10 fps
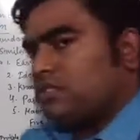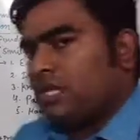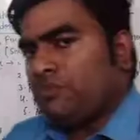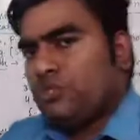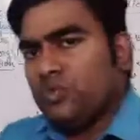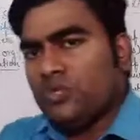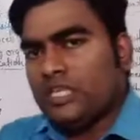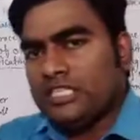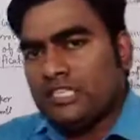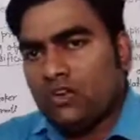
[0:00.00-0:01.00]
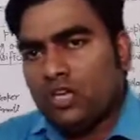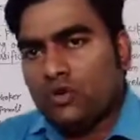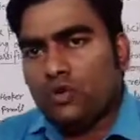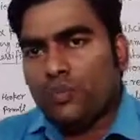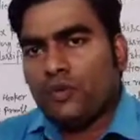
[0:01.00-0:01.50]
some
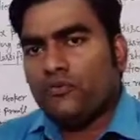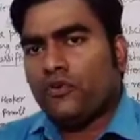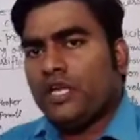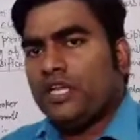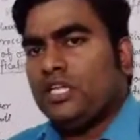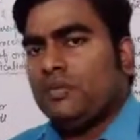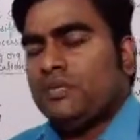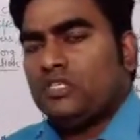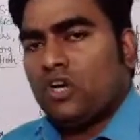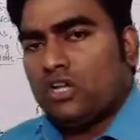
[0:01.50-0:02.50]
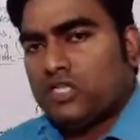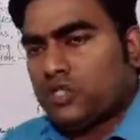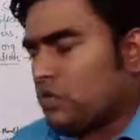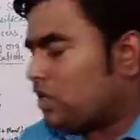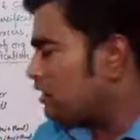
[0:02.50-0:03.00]
unicellular group of organism is
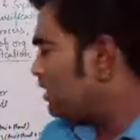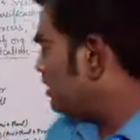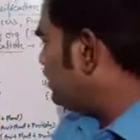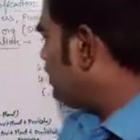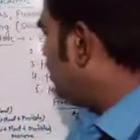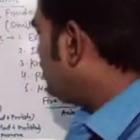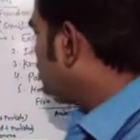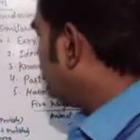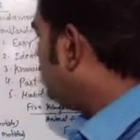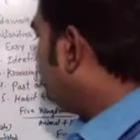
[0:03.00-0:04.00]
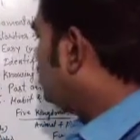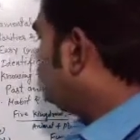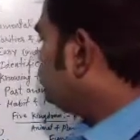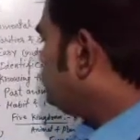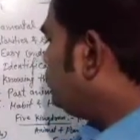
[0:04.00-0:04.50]
also occur in the
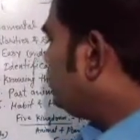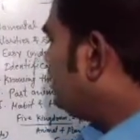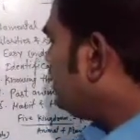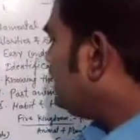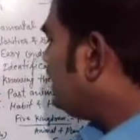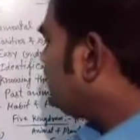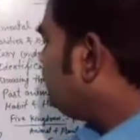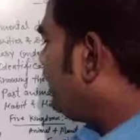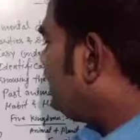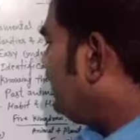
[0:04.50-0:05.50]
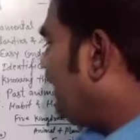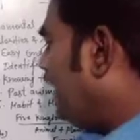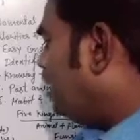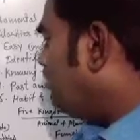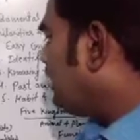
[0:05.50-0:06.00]
nature. So he classified
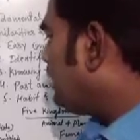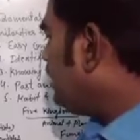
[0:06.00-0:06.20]
the animal